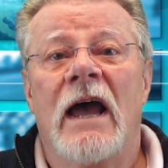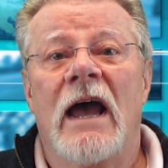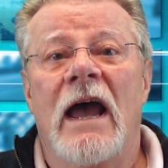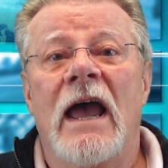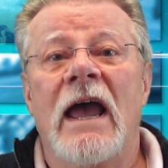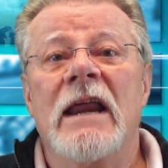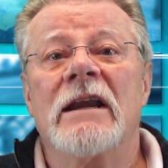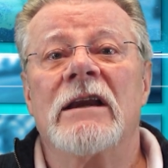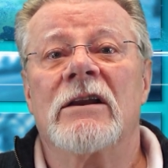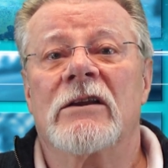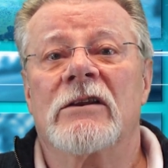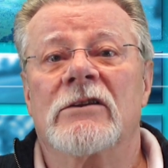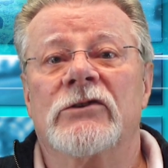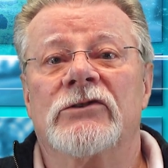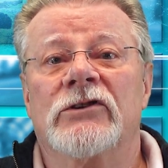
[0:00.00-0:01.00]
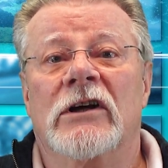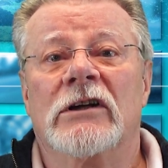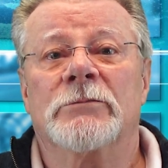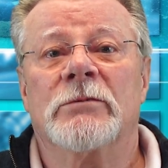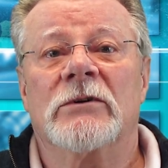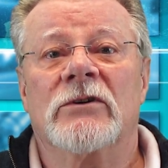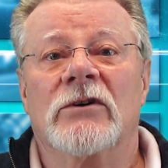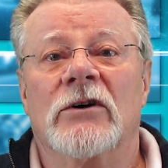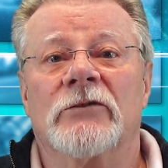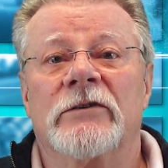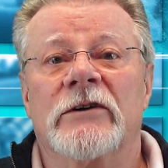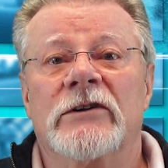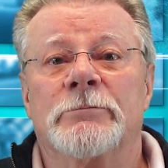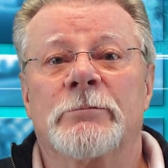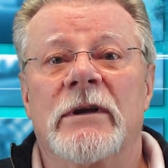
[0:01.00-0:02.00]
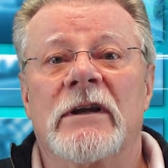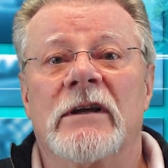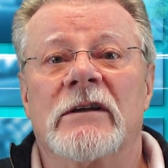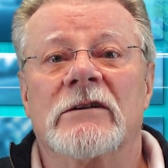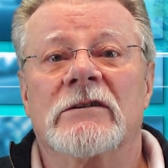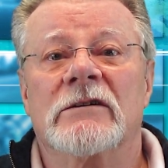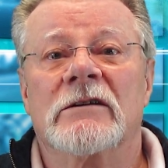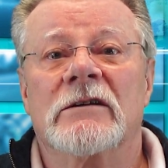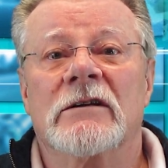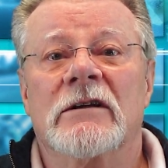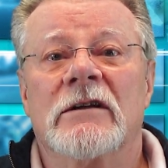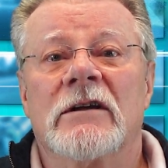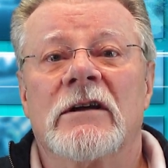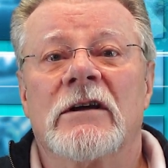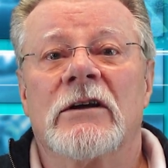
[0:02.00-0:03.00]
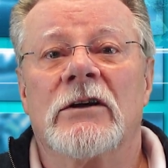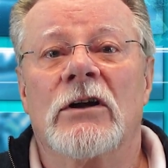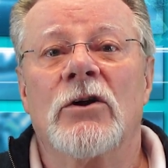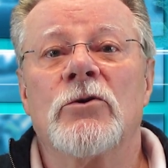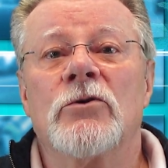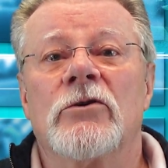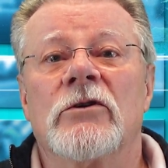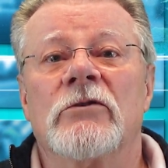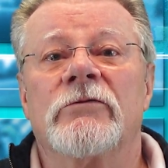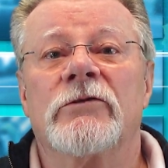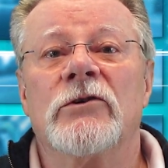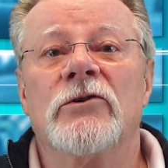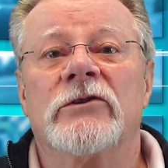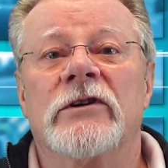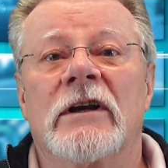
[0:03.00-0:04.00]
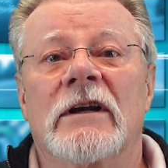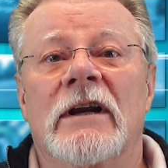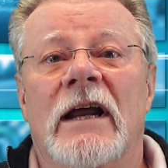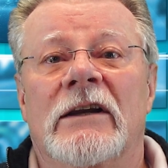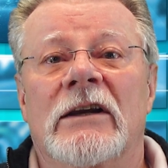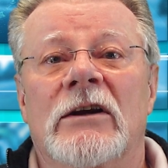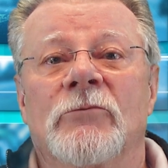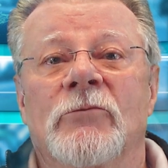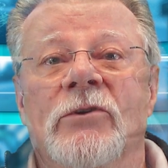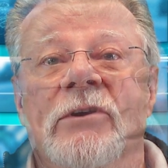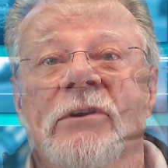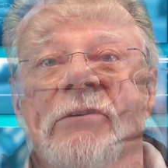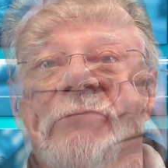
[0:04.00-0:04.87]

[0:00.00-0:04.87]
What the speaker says: and the judgment of his peers. No confusing Latin word